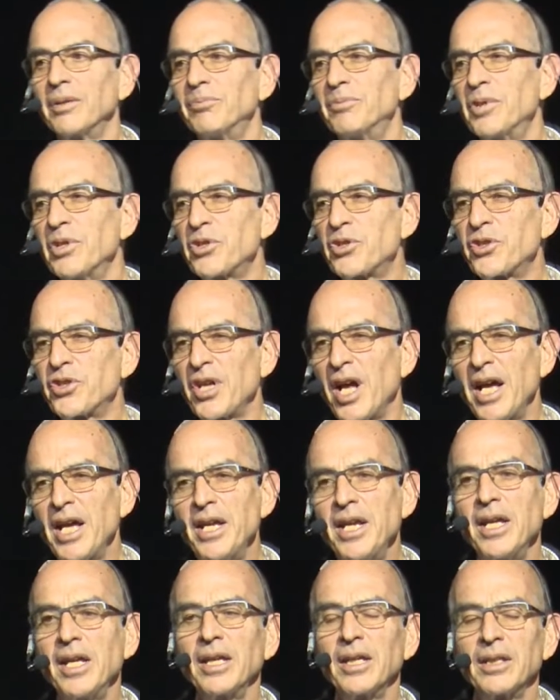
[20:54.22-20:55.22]

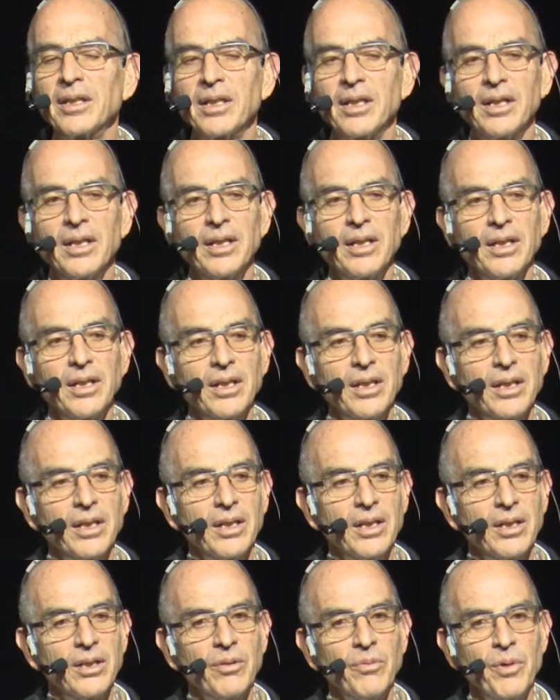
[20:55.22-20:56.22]
deciding
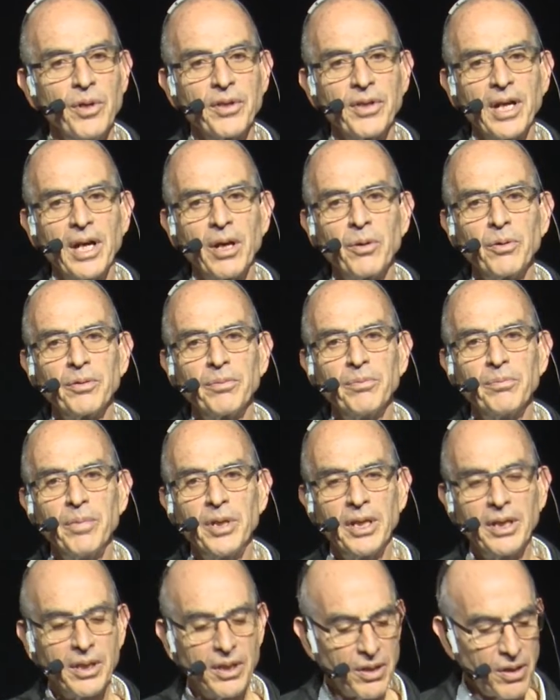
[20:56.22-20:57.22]
without
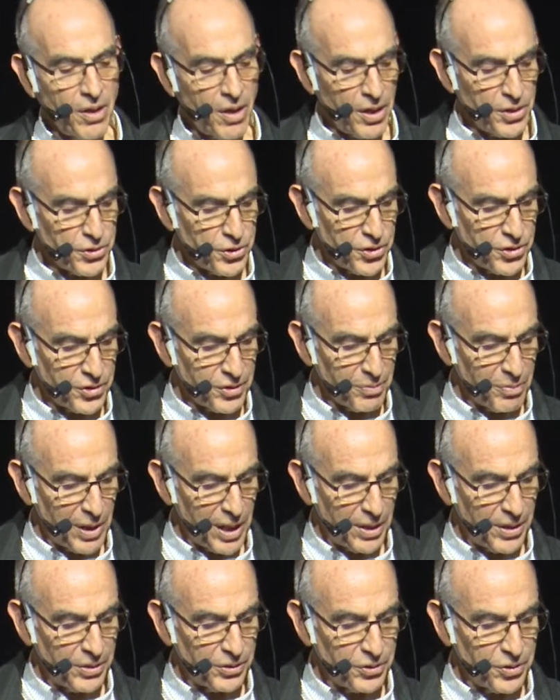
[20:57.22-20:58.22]
being conscious
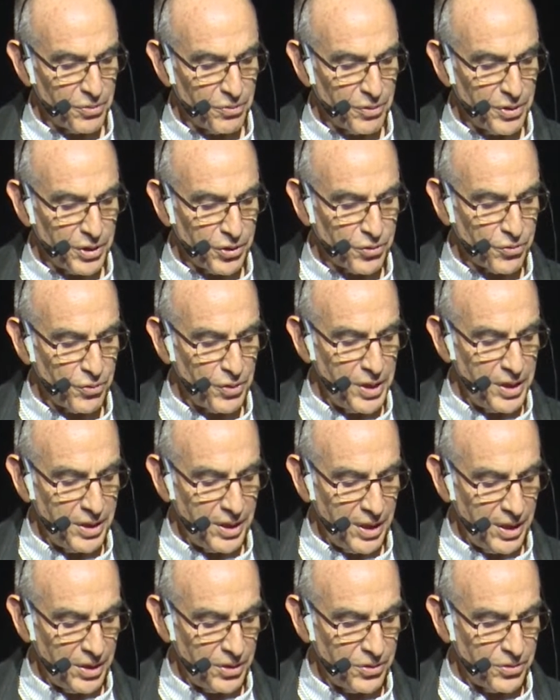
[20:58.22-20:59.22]
about it to retreat
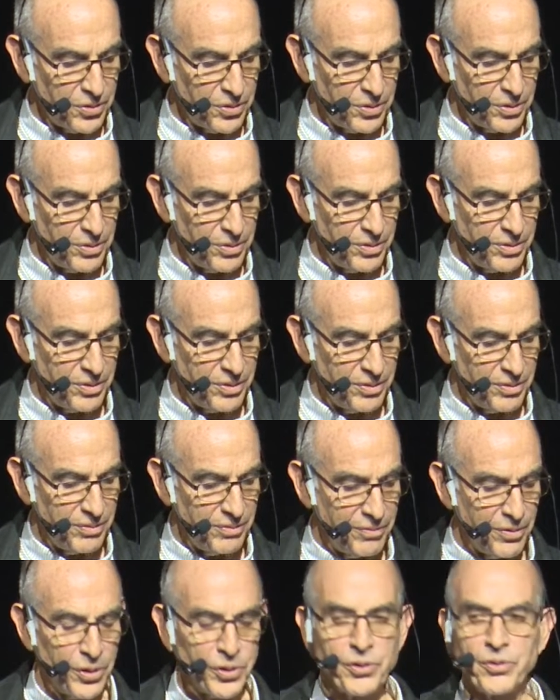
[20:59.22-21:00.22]
into
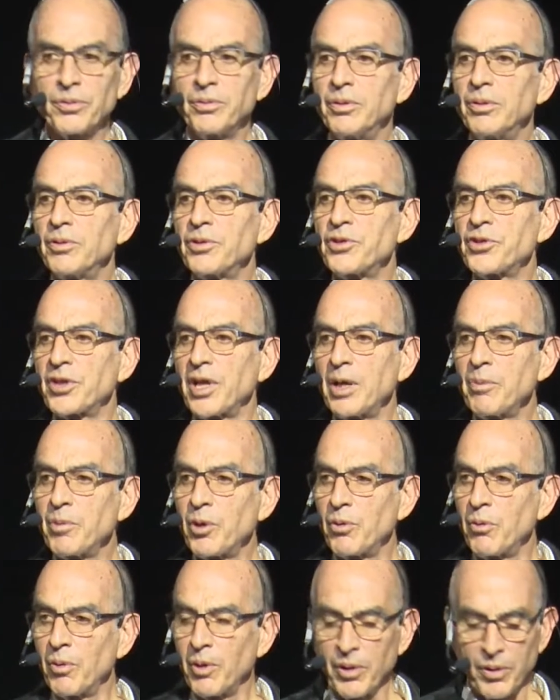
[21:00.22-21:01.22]
virtual
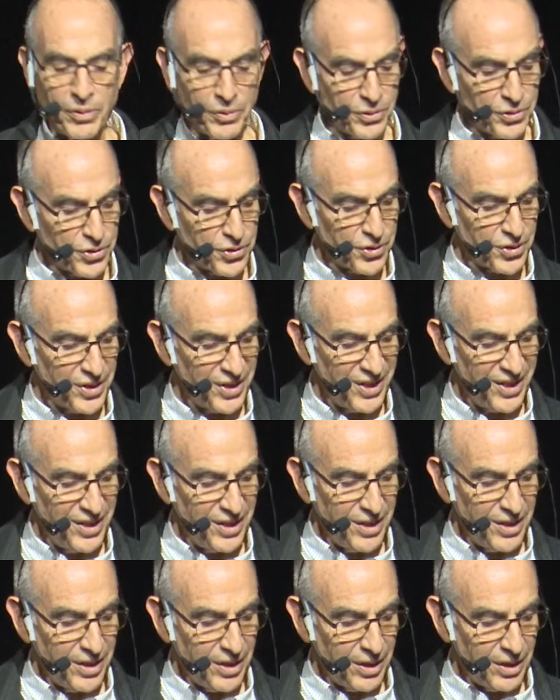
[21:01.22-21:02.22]
cyber worlds,
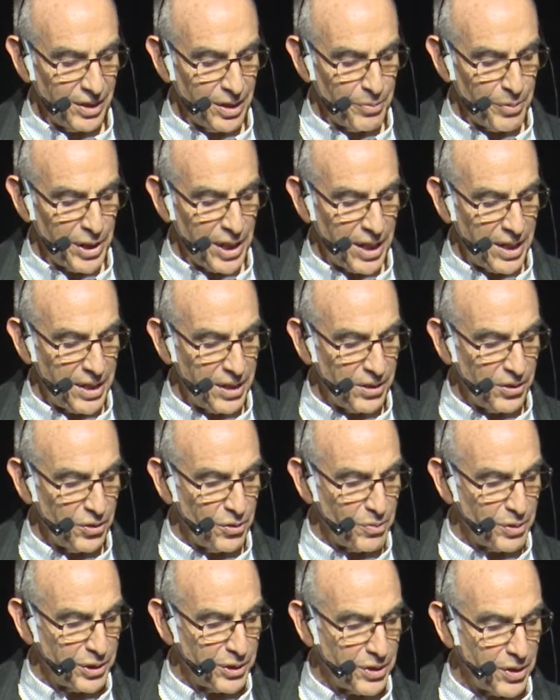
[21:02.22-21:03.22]
eliminating
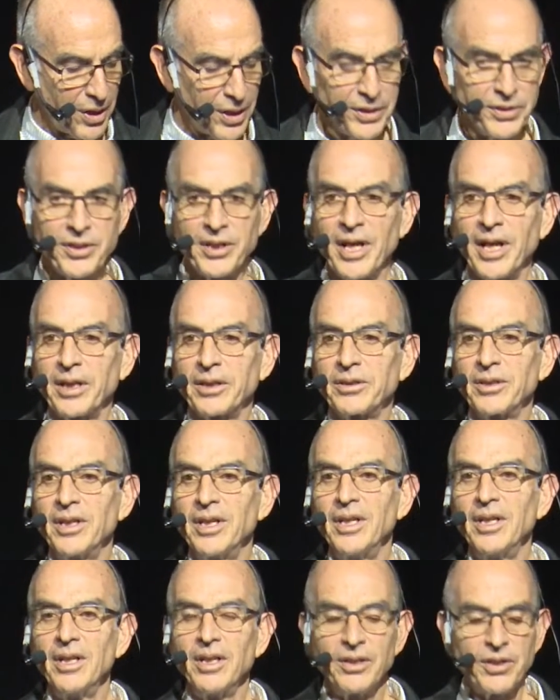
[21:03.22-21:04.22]
human contact?
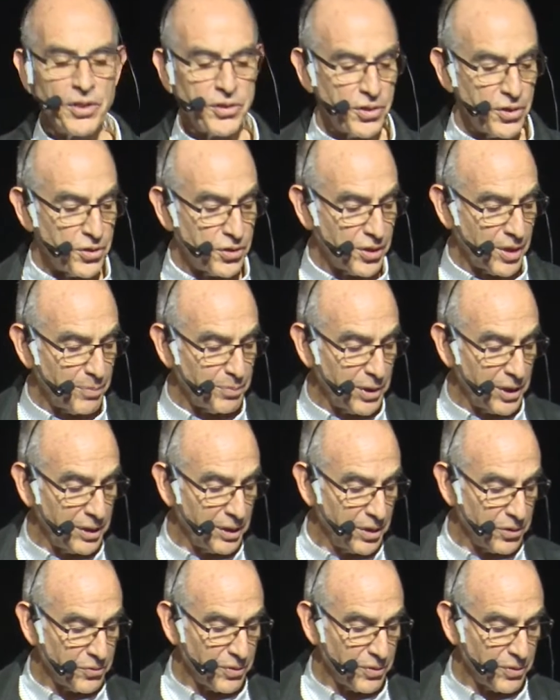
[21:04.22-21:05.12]
This is something that